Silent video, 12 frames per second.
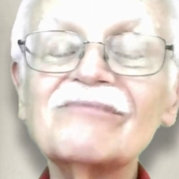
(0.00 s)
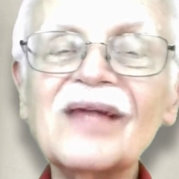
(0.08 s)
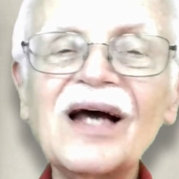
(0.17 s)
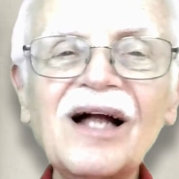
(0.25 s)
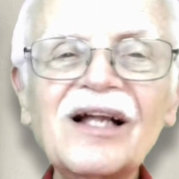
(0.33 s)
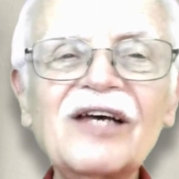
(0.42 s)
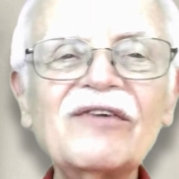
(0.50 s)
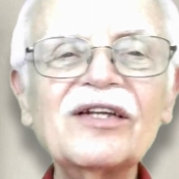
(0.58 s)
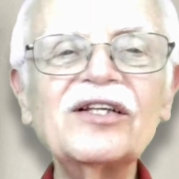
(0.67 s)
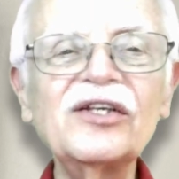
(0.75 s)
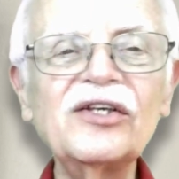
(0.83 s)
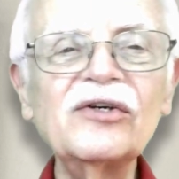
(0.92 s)
I'll leave it
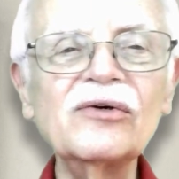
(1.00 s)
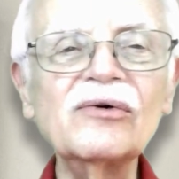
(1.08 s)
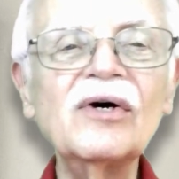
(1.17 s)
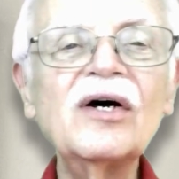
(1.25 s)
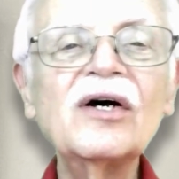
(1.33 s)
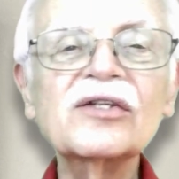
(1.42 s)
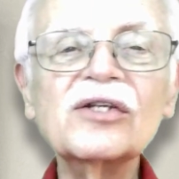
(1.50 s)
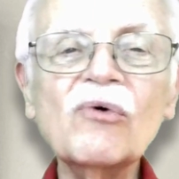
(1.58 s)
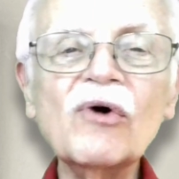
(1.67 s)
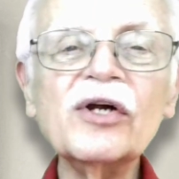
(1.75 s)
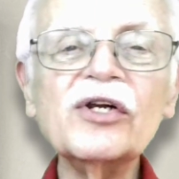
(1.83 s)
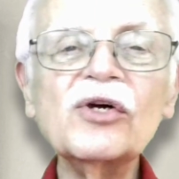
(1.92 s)
to you to
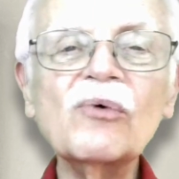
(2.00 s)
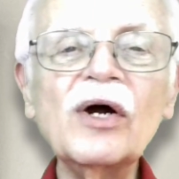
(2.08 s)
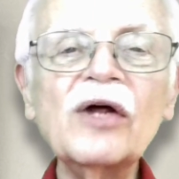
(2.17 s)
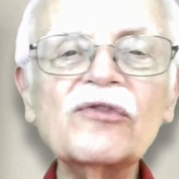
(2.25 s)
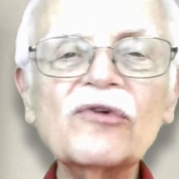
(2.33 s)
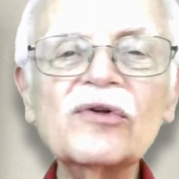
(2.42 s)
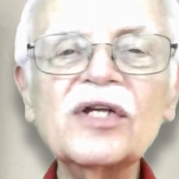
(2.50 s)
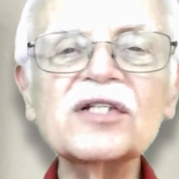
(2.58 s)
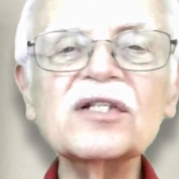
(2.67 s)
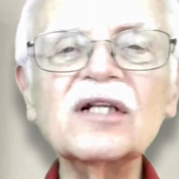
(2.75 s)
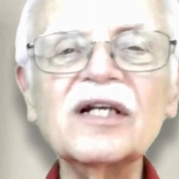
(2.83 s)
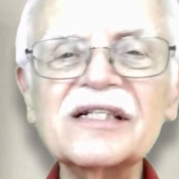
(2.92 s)
work your way through
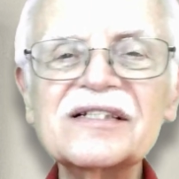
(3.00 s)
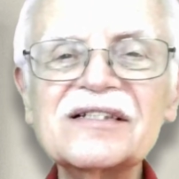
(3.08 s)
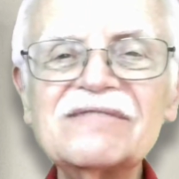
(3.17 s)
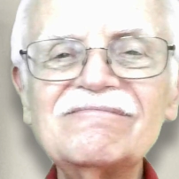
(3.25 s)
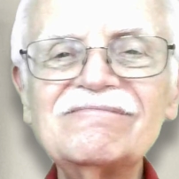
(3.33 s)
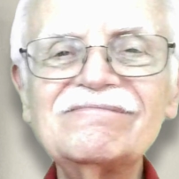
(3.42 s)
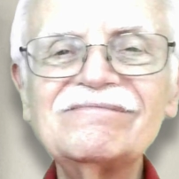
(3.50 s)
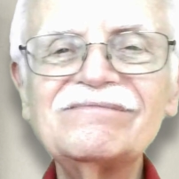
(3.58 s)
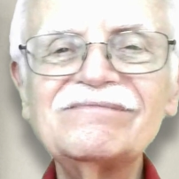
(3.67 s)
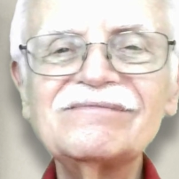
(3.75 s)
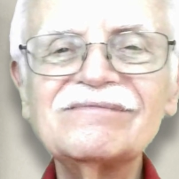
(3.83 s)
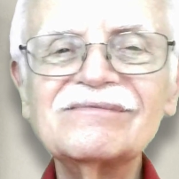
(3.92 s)
this list.
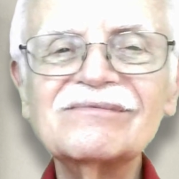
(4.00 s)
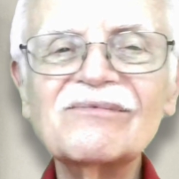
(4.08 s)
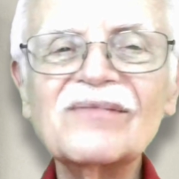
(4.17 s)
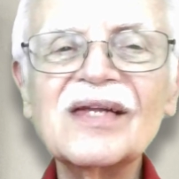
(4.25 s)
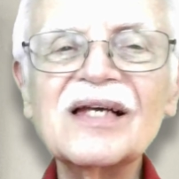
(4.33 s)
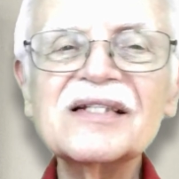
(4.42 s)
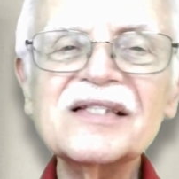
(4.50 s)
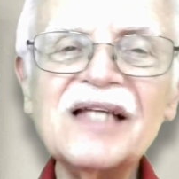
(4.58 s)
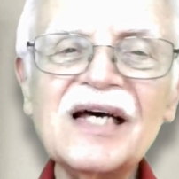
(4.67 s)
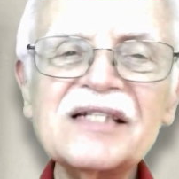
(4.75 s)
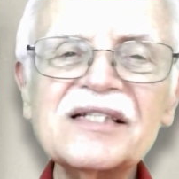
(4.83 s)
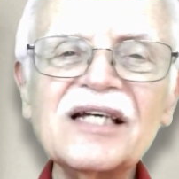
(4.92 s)

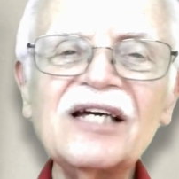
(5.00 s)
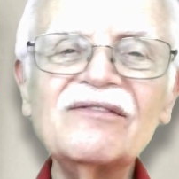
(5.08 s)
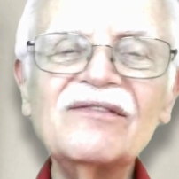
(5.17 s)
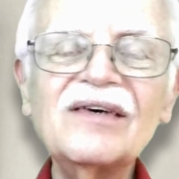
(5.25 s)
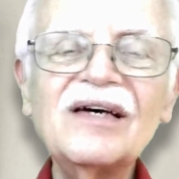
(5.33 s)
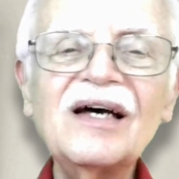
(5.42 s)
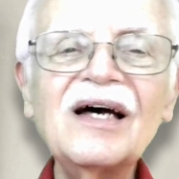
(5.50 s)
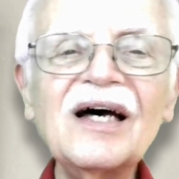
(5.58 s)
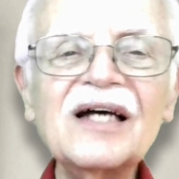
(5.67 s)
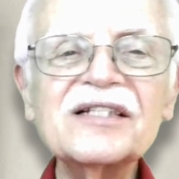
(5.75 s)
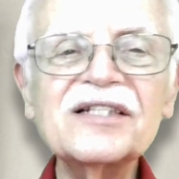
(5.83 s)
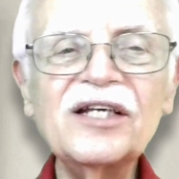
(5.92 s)
Stay safe
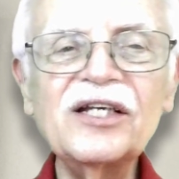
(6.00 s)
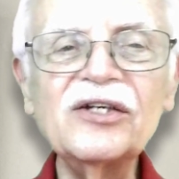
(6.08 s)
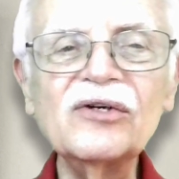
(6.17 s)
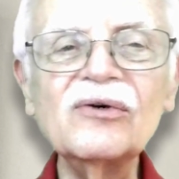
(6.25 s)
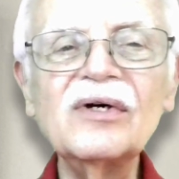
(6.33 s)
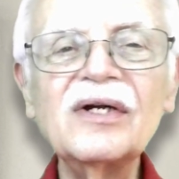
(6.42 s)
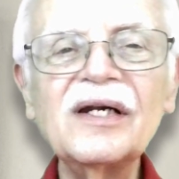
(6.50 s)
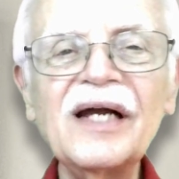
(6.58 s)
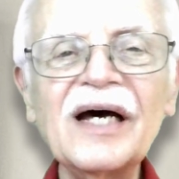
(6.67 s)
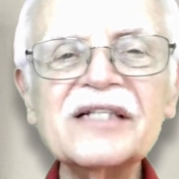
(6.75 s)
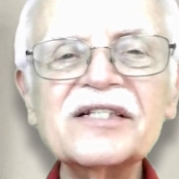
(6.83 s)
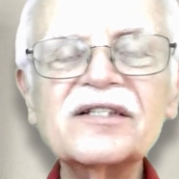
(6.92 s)
and see you
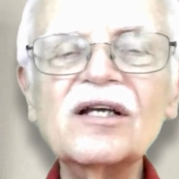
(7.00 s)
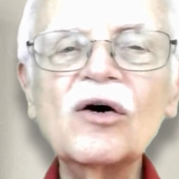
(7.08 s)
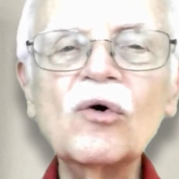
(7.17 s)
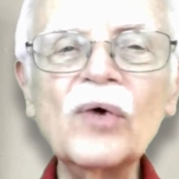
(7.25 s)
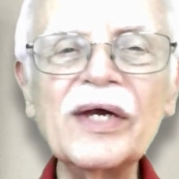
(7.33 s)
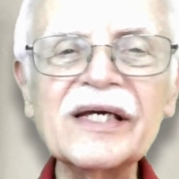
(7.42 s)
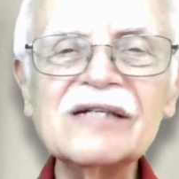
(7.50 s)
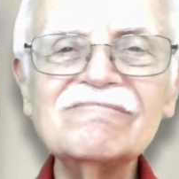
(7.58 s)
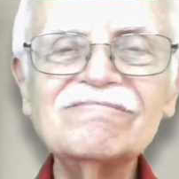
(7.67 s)
next week.